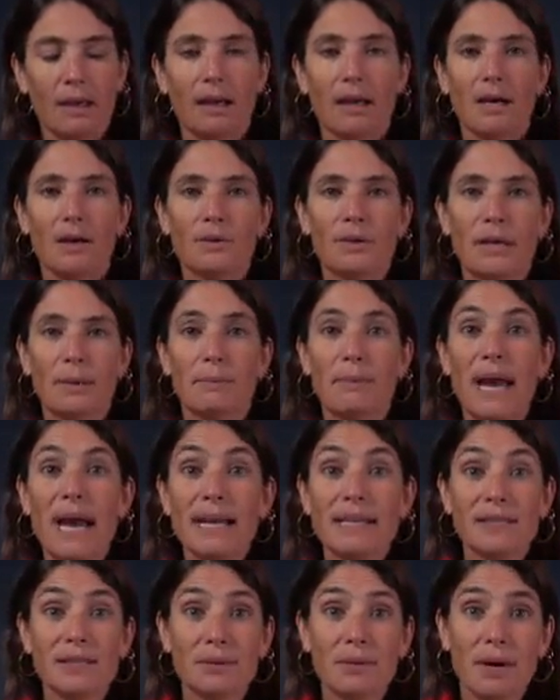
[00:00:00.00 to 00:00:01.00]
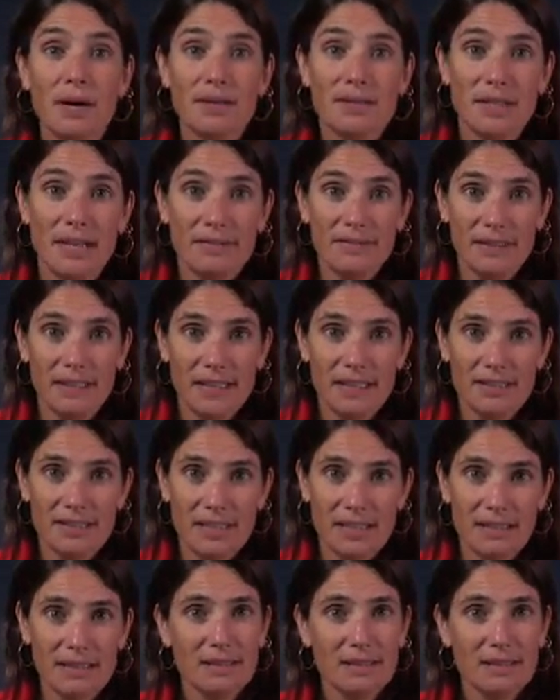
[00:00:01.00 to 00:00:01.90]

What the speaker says: Okay, back to our definition.